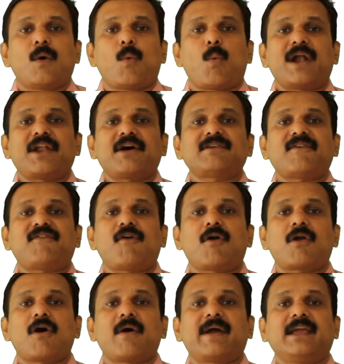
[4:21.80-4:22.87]
One of the
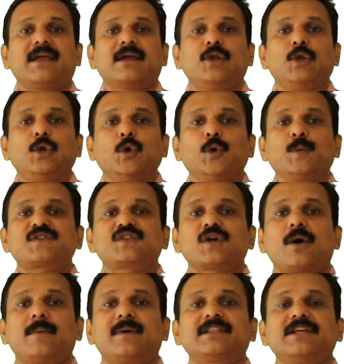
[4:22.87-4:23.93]
following loops
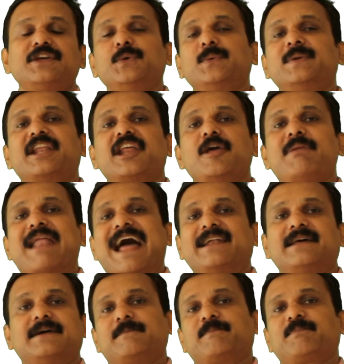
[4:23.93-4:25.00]
over the urinary
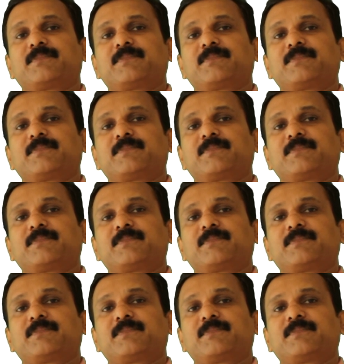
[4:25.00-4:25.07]
bladder.